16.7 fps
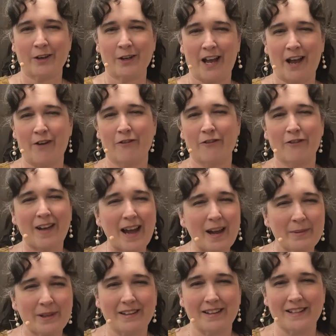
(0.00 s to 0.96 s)
and how
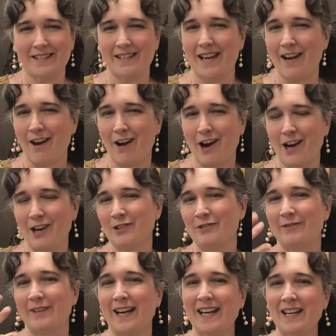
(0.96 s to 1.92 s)
fabulous they are,
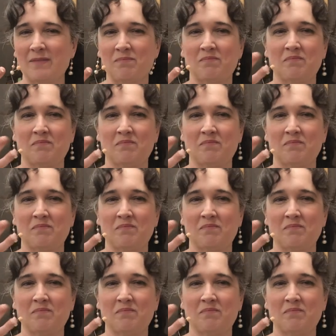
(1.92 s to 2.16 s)
right?